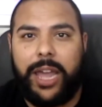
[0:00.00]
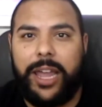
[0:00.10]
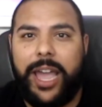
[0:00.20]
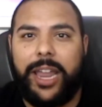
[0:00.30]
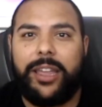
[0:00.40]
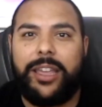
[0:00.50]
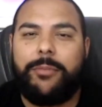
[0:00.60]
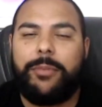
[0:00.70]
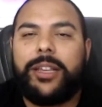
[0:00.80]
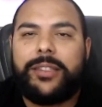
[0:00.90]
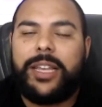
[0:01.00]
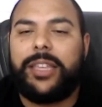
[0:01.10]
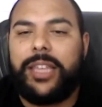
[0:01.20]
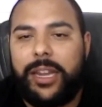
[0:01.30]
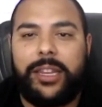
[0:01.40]
Like, because at
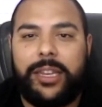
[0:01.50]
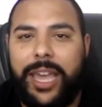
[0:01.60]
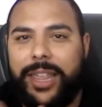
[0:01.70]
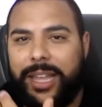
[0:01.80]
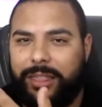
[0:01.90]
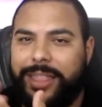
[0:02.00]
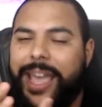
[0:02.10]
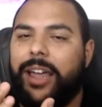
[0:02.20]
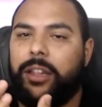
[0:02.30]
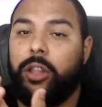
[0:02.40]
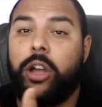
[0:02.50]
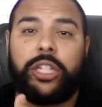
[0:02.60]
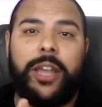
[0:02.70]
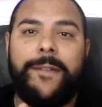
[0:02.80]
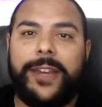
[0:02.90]
the end of the day, that
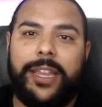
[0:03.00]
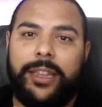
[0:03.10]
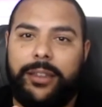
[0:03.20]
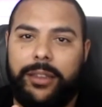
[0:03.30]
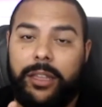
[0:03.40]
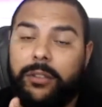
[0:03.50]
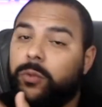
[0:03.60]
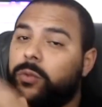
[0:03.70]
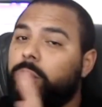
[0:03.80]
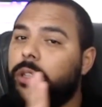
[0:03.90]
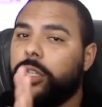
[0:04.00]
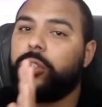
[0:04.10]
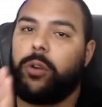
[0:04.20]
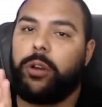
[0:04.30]
longevity is really short.